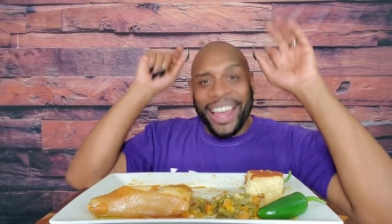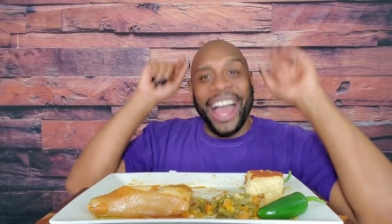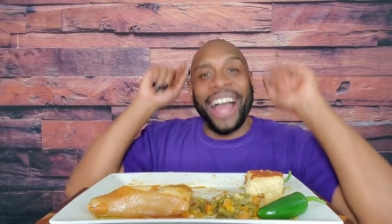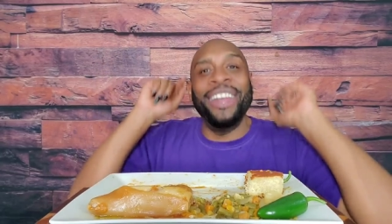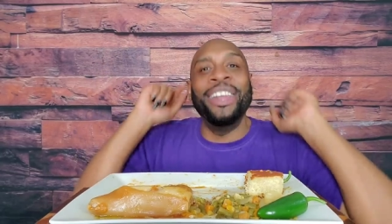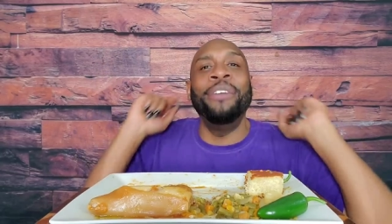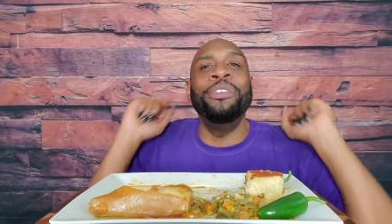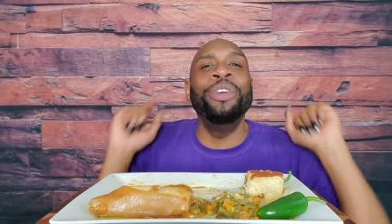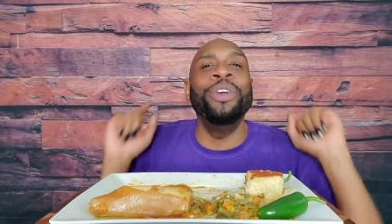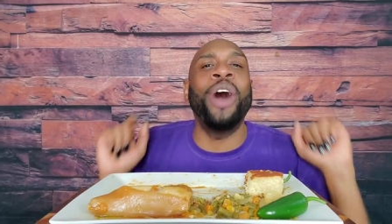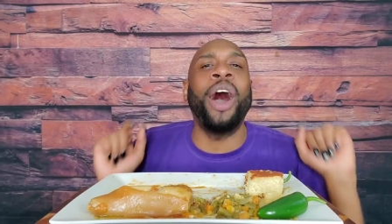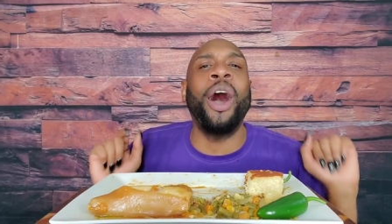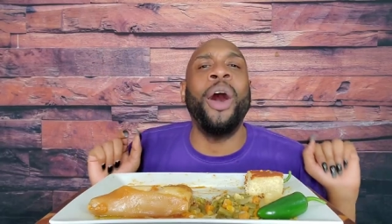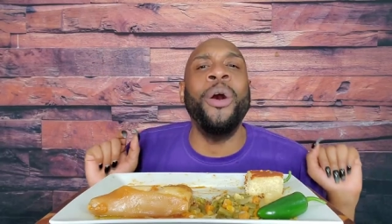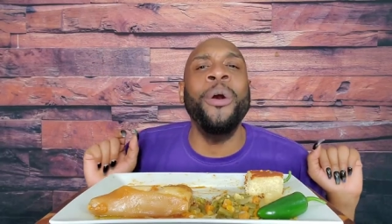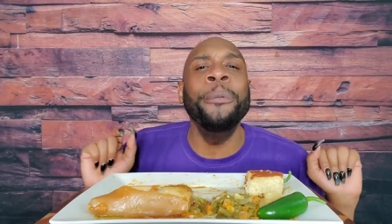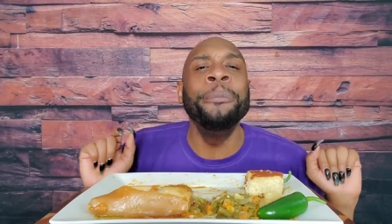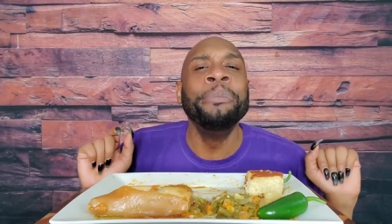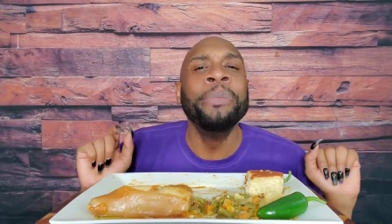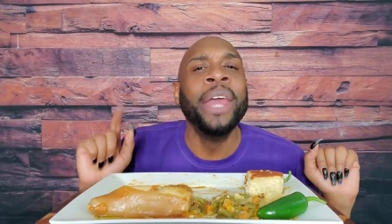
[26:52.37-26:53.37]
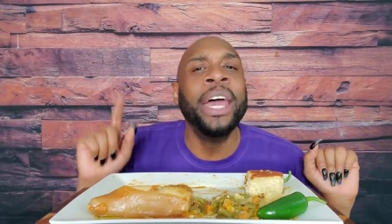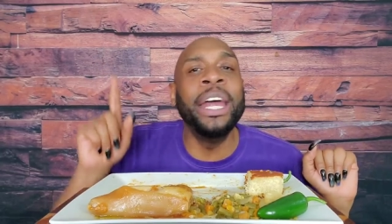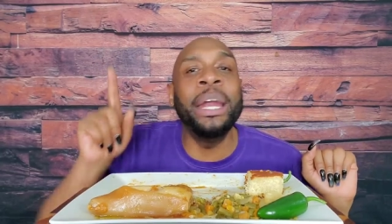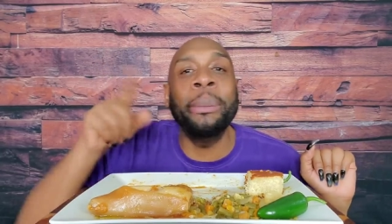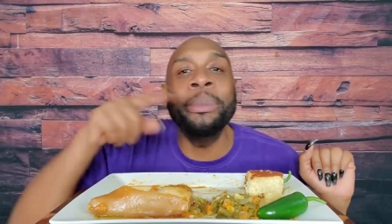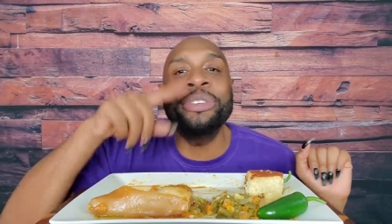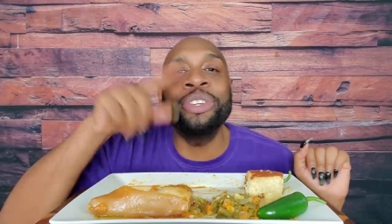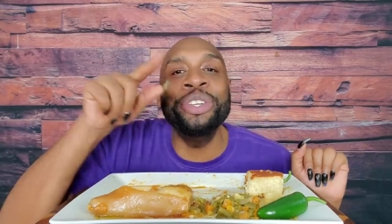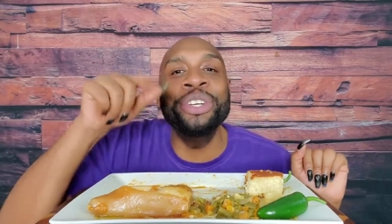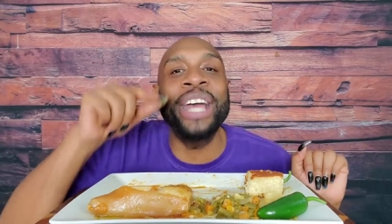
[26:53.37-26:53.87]
I love you all.
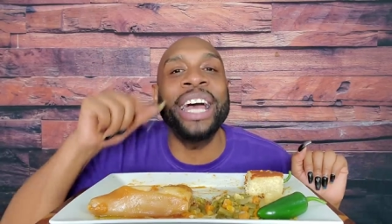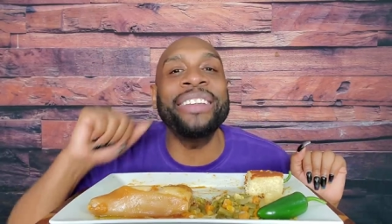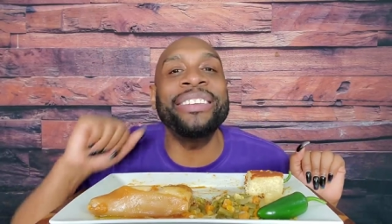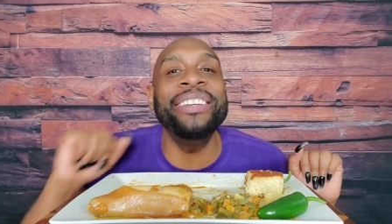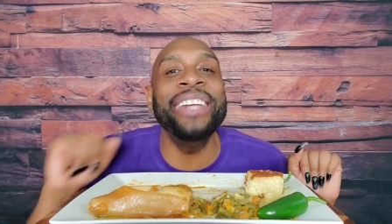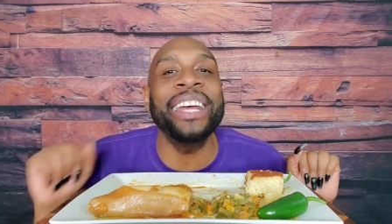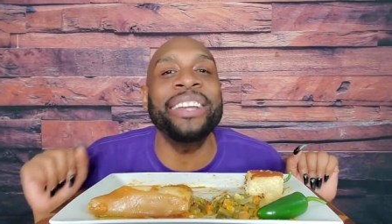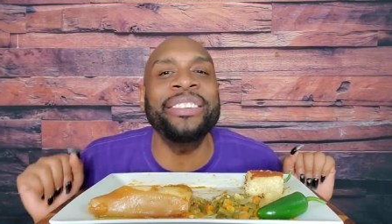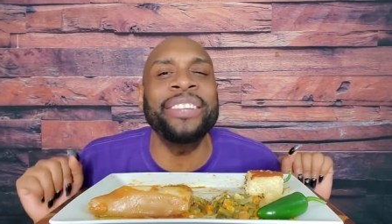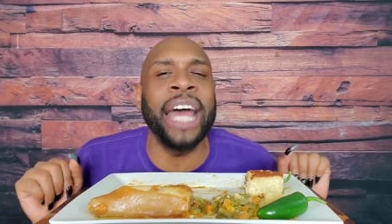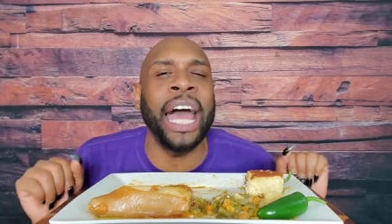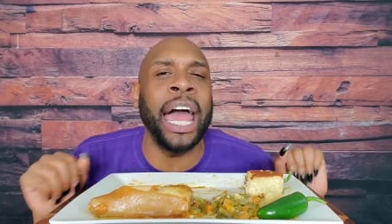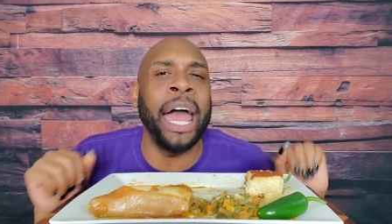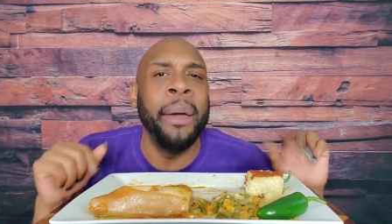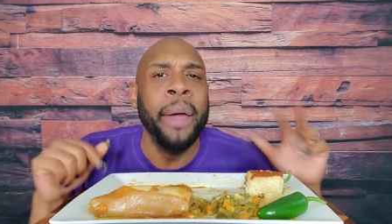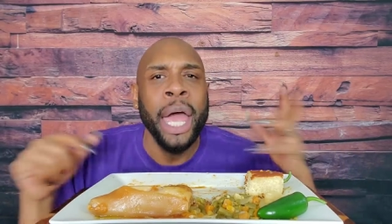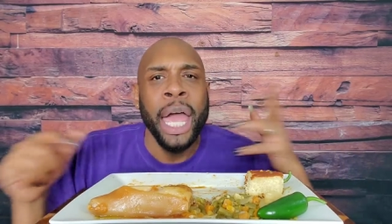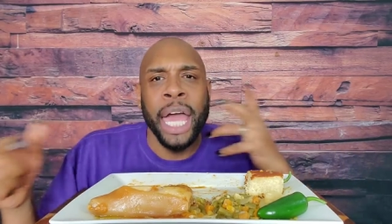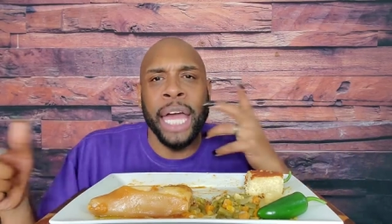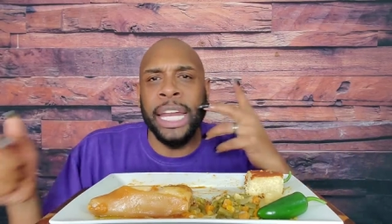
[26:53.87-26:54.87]
And I'm going to see you guys next time.